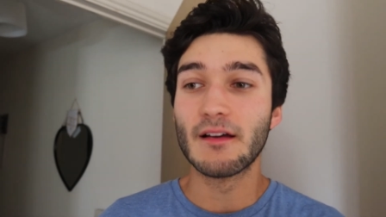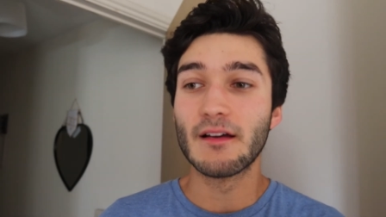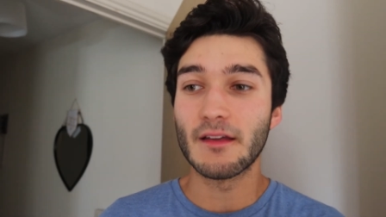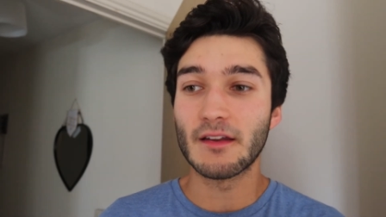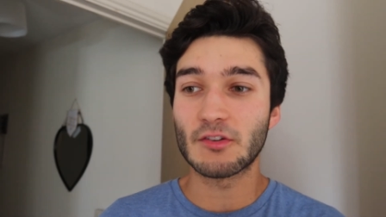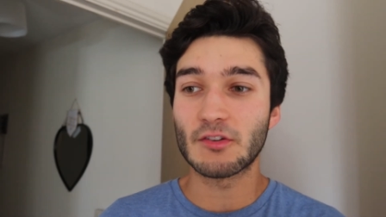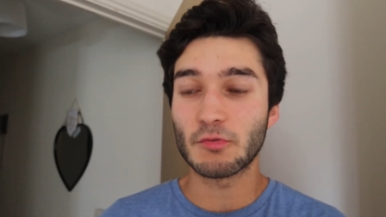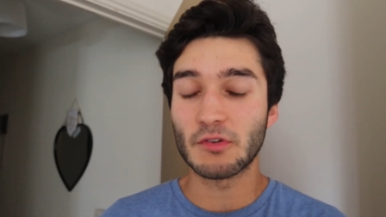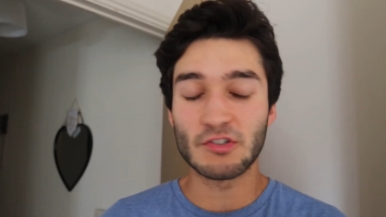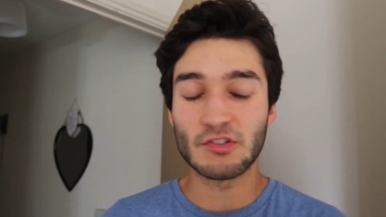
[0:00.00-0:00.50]
They
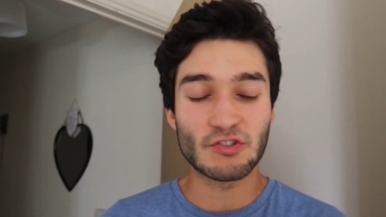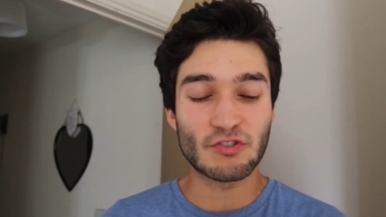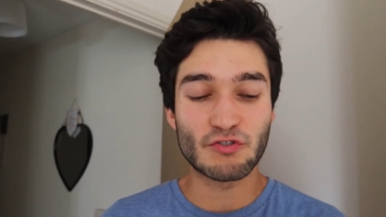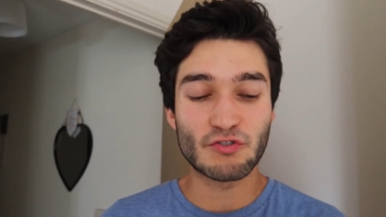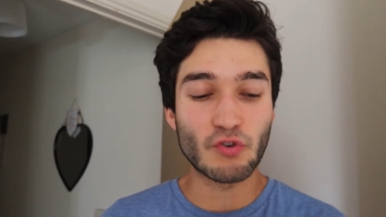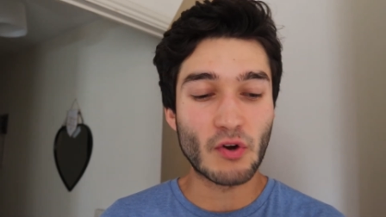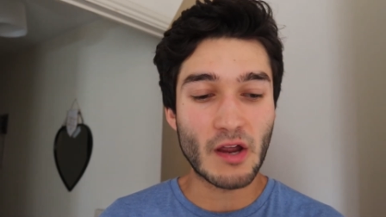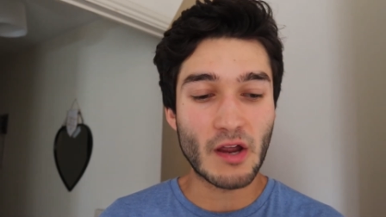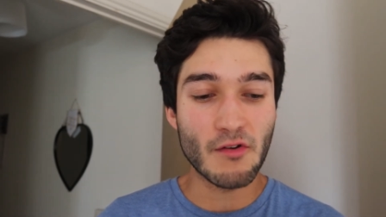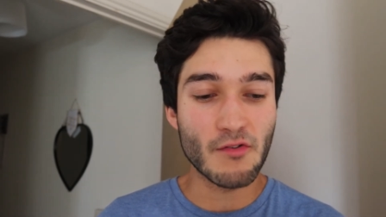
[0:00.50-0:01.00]
just want to
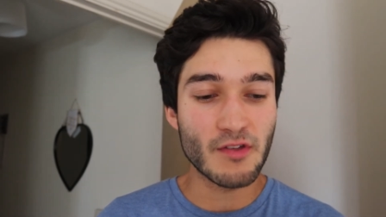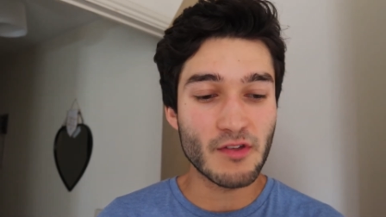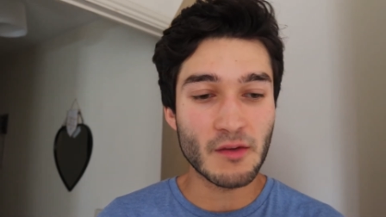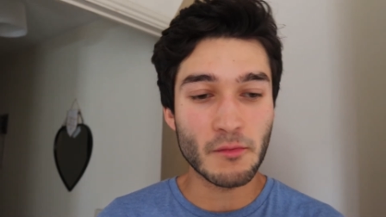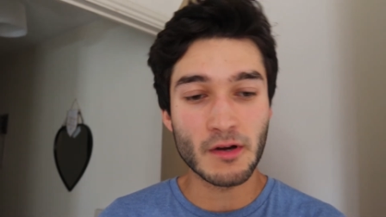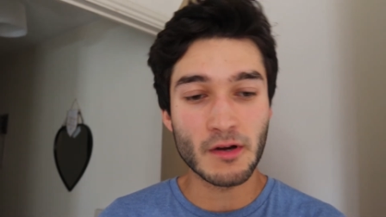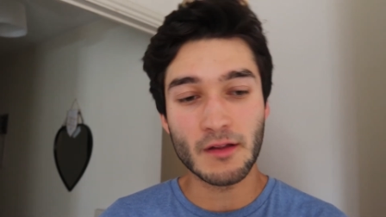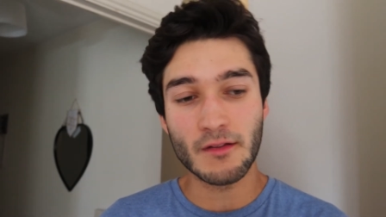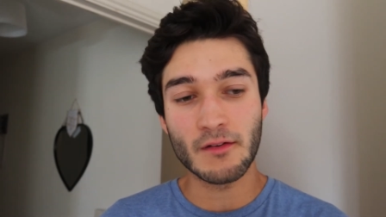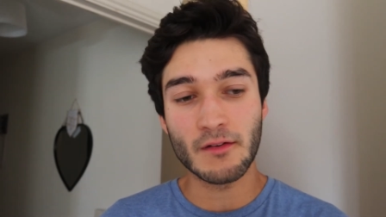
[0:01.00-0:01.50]
destroy
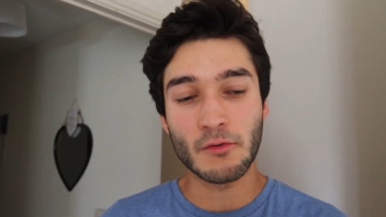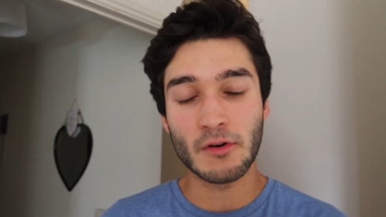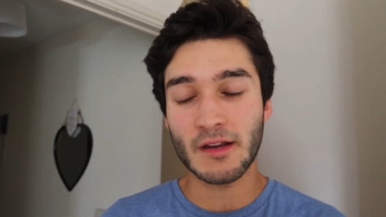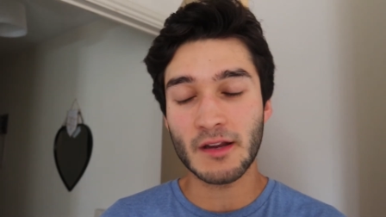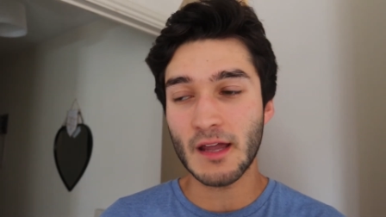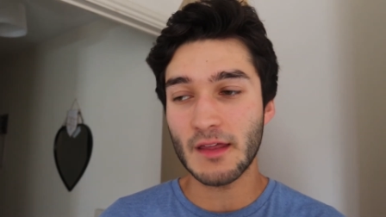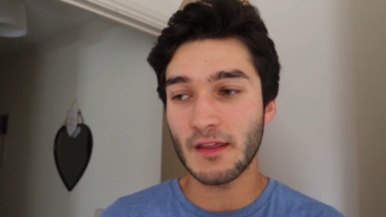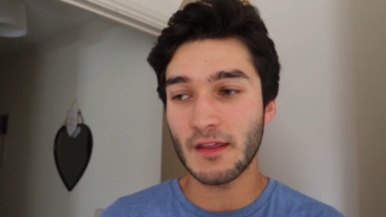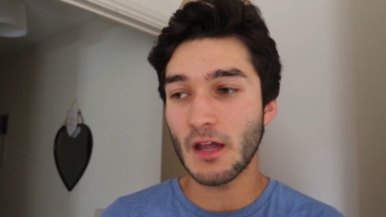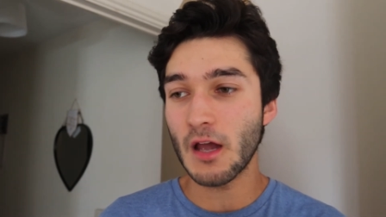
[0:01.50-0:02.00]
everything and want to
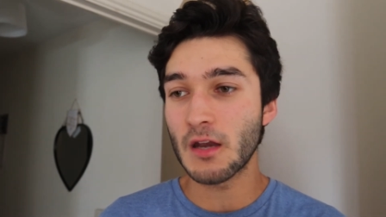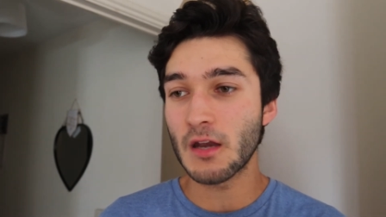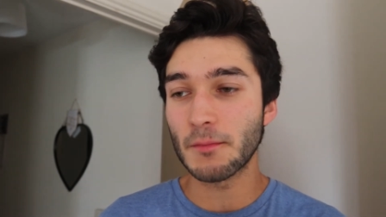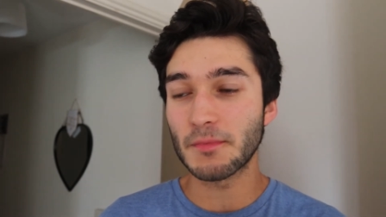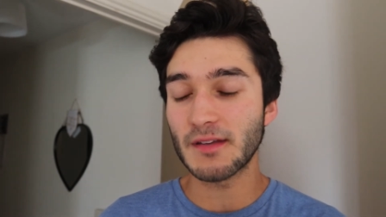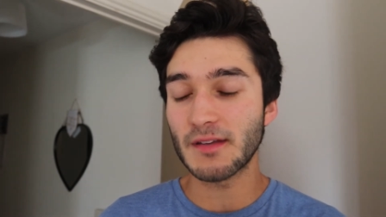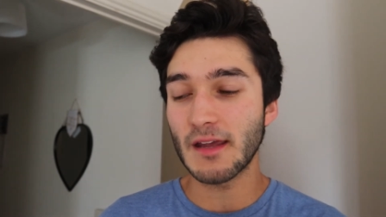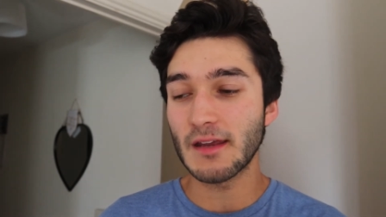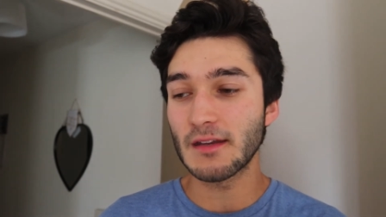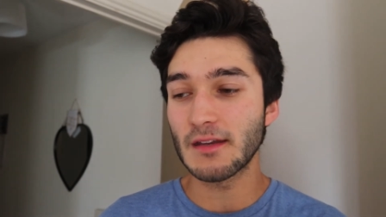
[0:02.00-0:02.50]
get the
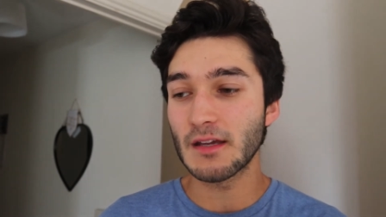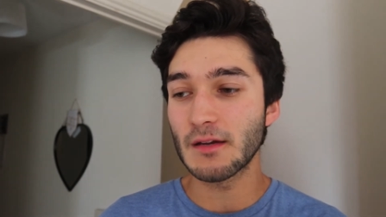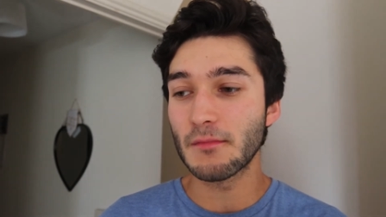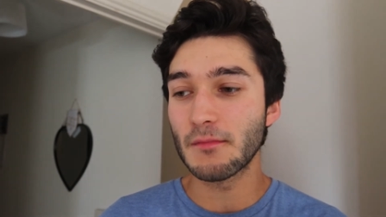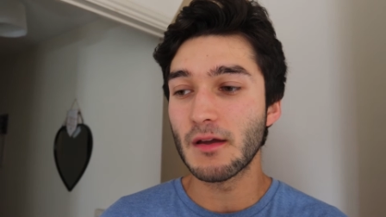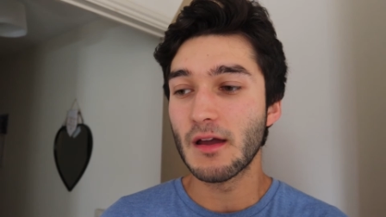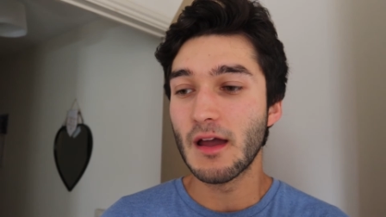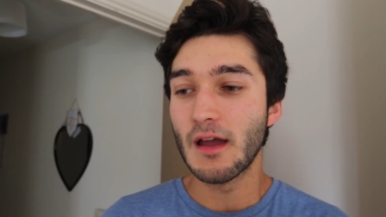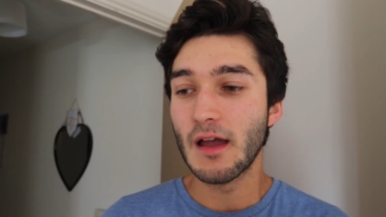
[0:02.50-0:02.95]
unobtainium